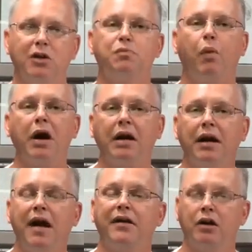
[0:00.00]
Let's
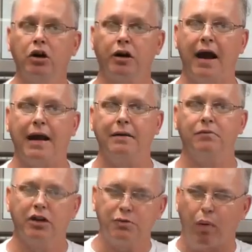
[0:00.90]
break it down and look at
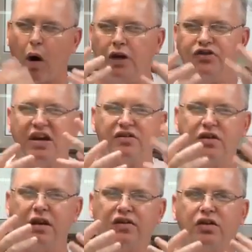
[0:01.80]
it. Let's
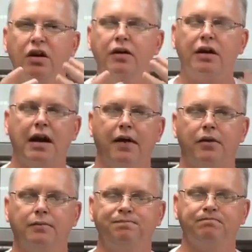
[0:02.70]
process this
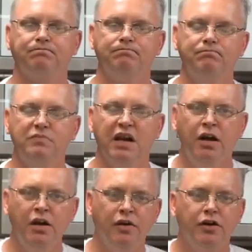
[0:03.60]
together.
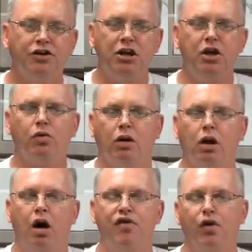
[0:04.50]
The
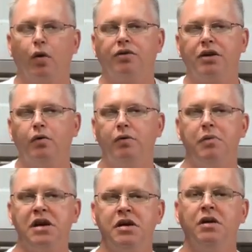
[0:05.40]
general authority
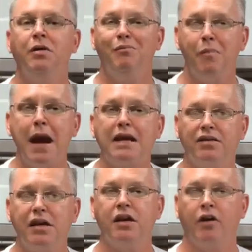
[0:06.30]
would be
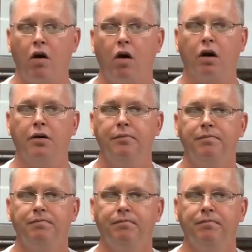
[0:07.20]
make thee an ark.
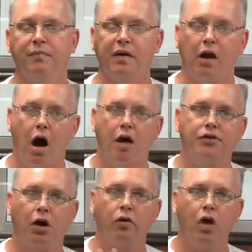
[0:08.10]

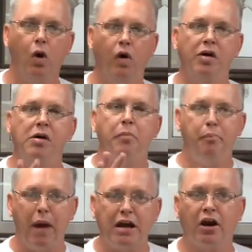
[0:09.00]
God told Noah,
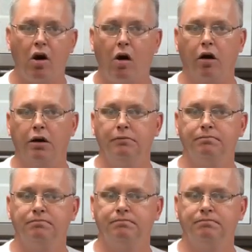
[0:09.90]
make an ark.